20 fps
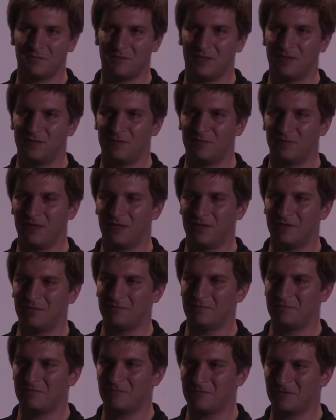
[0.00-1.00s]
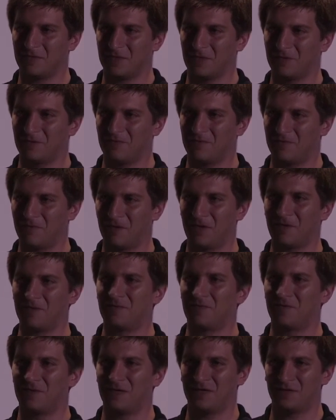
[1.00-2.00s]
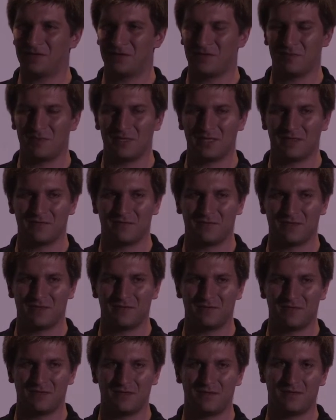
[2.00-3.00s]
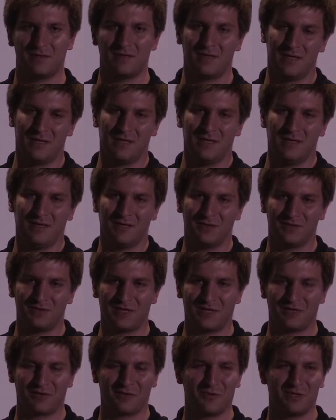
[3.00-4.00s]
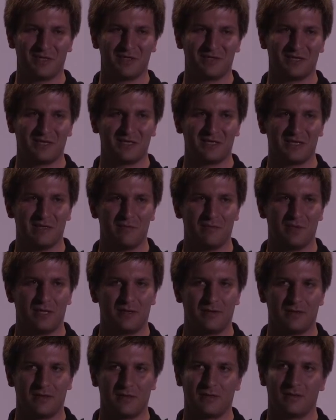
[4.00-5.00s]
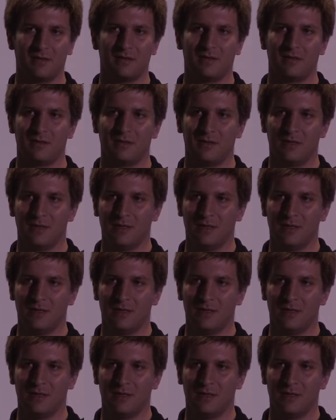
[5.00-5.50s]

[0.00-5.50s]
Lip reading: It's been fun for us to be involved, and it's not quite done yet, but I think that